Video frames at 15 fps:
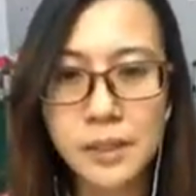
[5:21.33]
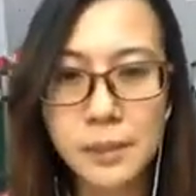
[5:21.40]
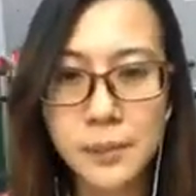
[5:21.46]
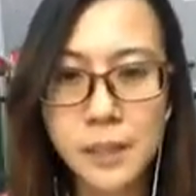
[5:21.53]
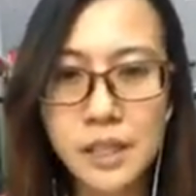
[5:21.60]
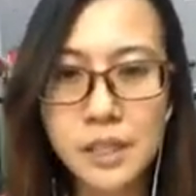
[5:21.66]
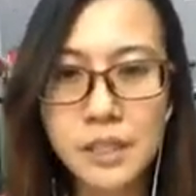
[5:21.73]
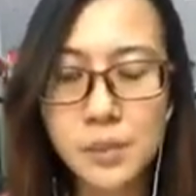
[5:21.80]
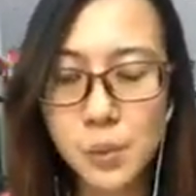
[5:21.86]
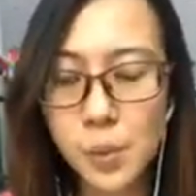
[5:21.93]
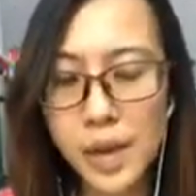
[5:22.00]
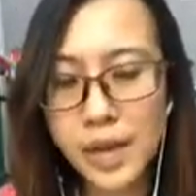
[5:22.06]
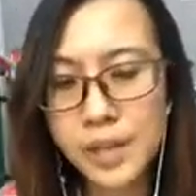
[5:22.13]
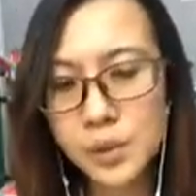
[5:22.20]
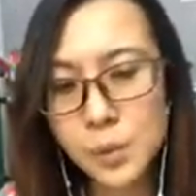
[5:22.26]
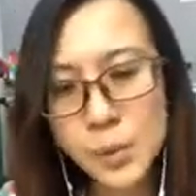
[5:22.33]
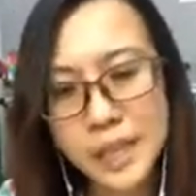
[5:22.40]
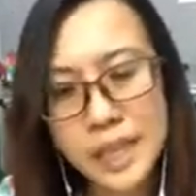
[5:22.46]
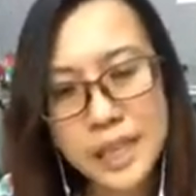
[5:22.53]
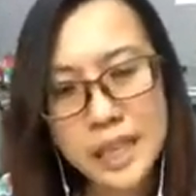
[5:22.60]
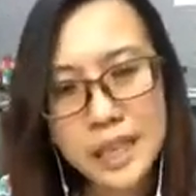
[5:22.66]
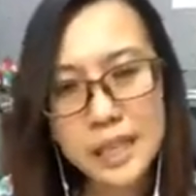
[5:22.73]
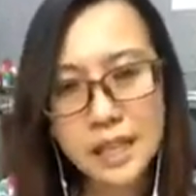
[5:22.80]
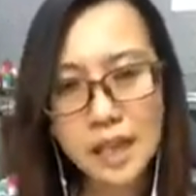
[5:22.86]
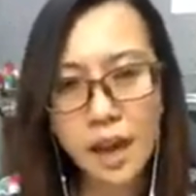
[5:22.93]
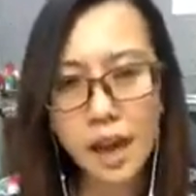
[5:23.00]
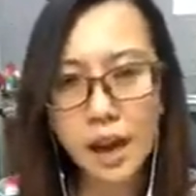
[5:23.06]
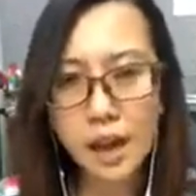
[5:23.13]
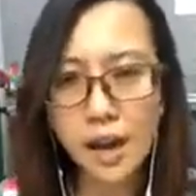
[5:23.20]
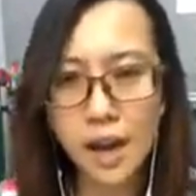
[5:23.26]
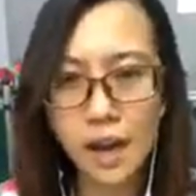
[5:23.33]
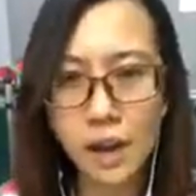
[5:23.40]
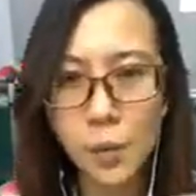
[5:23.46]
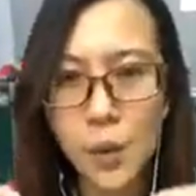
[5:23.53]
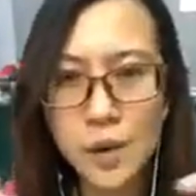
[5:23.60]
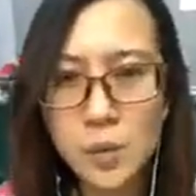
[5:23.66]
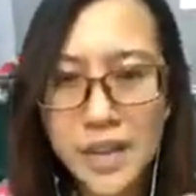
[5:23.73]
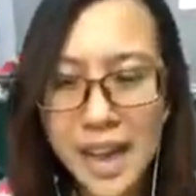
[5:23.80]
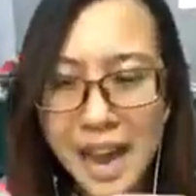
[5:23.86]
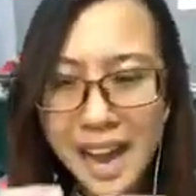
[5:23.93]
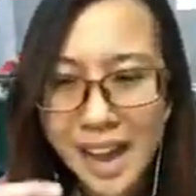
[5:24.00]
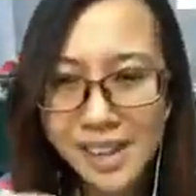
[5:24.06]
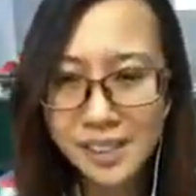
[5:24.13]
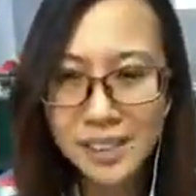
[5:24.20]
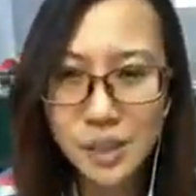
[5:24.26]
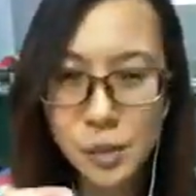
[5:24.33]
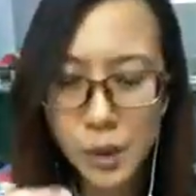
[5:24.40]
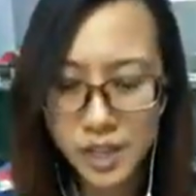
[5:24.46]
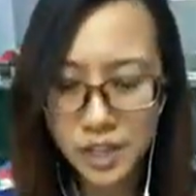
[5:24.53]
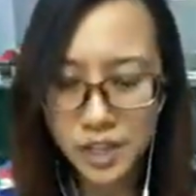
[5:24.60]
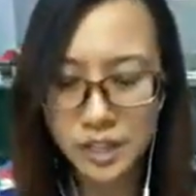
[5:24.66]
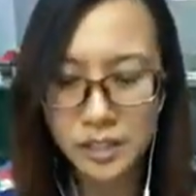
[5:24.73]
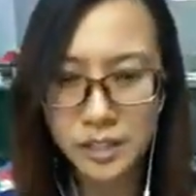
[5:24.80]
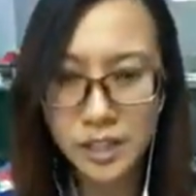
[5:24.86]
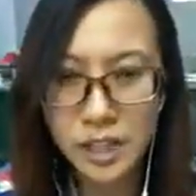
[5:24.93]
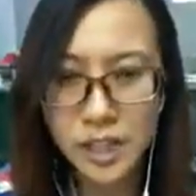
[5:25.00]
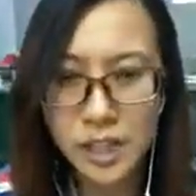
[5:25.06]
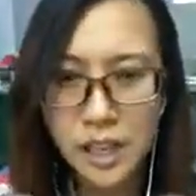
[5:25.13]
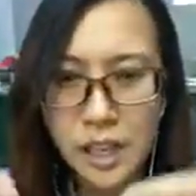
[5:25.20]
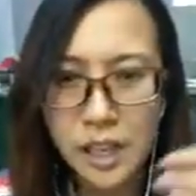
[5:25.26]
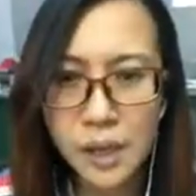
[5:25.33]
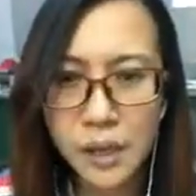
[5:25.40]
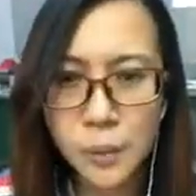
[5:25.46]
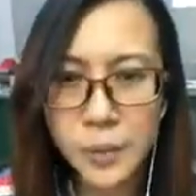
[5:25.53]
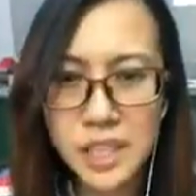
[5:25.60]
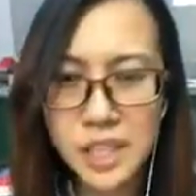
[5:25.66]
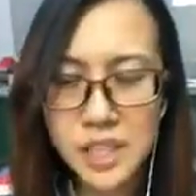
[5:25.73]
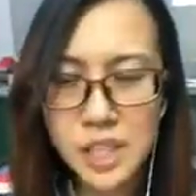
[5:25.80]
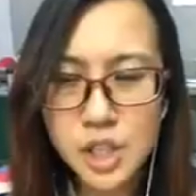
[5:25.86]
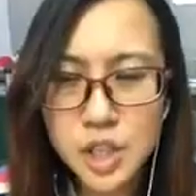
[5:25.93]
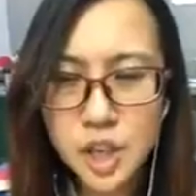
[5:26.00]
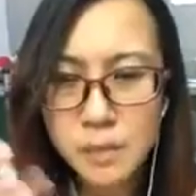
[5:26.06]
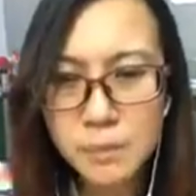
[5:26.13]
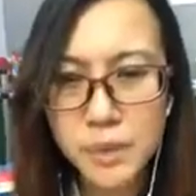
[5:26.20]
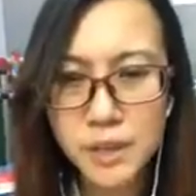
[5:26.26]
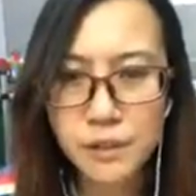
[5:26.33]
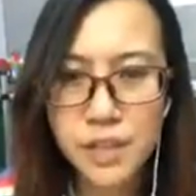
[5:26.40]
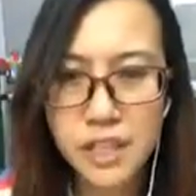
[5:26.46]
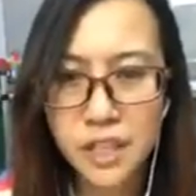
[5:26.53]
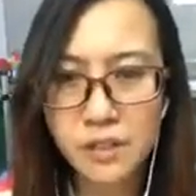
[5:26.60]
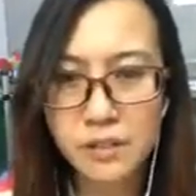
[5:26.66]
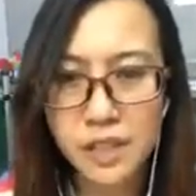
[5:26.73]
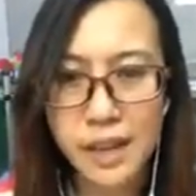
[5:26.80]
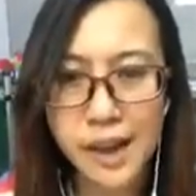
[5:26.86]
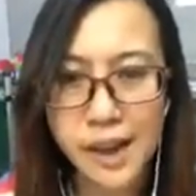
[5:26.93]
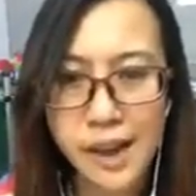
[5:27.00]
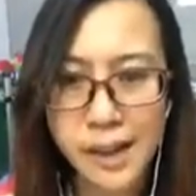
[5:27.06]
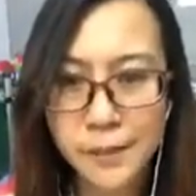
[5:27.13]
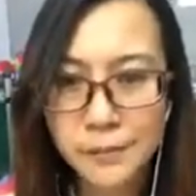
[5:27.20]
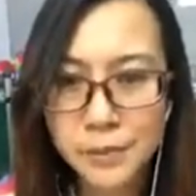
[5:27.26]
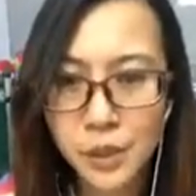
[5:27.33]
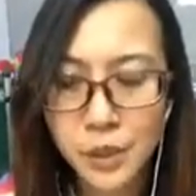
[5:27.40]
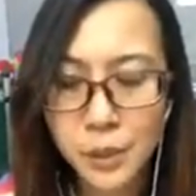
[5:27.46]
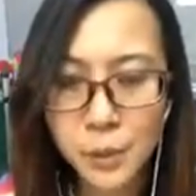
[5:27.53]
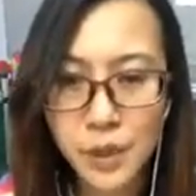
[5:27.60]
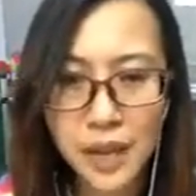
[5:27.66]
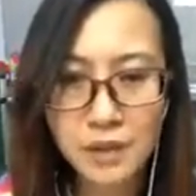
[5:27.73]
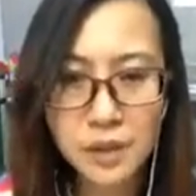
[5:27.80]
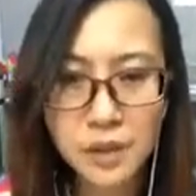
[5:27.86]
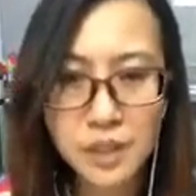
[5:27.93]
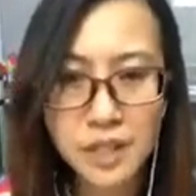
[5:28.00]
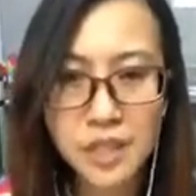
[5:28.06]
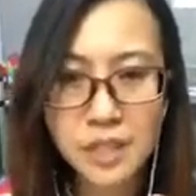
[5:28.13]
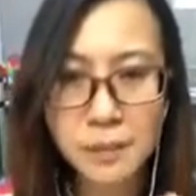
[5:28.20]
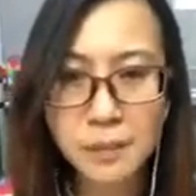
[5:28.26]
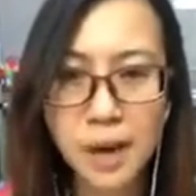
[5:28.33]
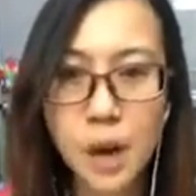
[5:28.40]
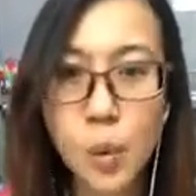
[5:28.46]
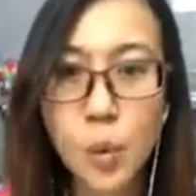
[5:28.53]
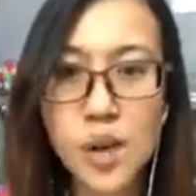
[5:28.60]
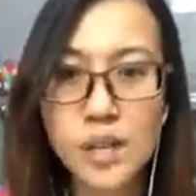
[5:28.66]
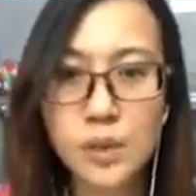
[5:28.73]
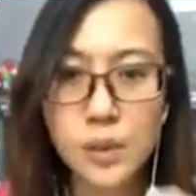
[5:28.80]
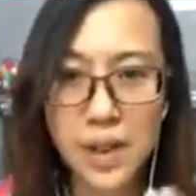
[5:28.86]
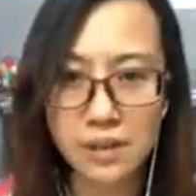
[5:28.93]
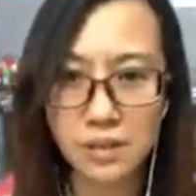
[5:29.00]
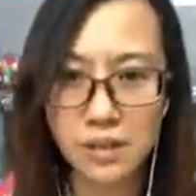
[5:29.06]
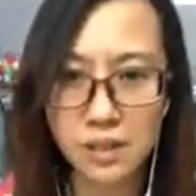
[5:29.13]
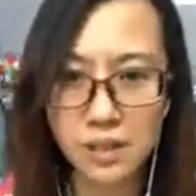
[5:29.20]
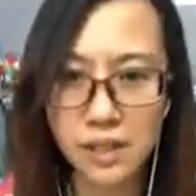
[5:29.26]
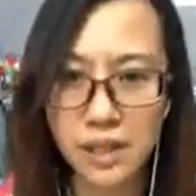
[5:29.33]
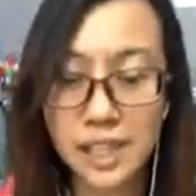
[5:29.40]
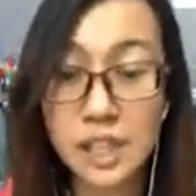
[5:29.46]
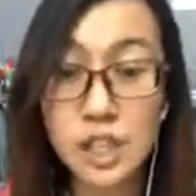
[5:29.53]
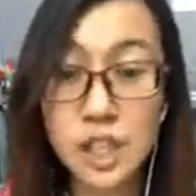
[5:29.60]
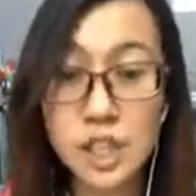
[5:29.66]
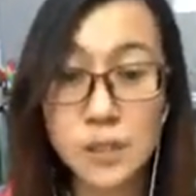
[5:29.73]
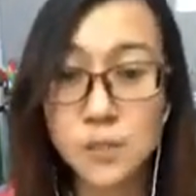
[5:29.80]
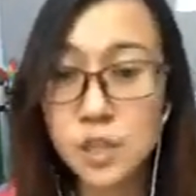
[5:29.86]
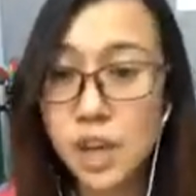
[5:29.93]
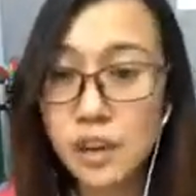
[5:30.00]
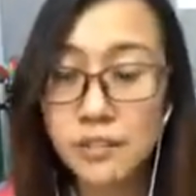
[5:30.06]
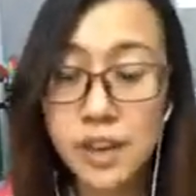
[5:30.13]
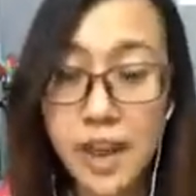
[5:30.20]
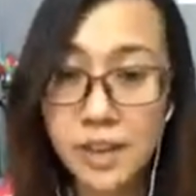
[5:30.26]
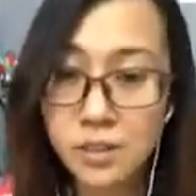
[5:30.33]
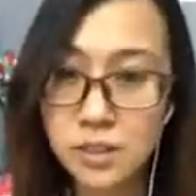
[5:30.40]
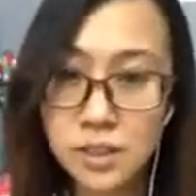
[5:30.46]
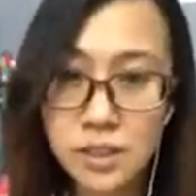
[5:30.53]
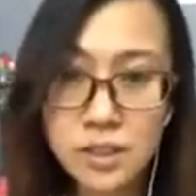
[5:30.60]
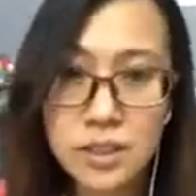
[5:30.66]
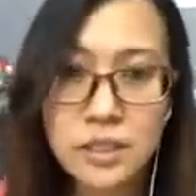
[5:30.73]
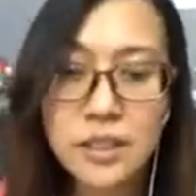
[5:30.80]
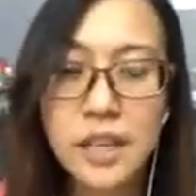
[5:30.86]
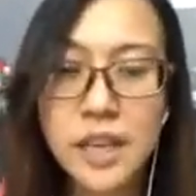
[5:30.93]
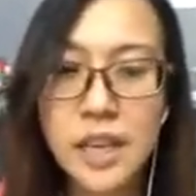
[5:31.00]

Because when we are asked a question within a short period of time, we have to think about what to answer in terms of answers,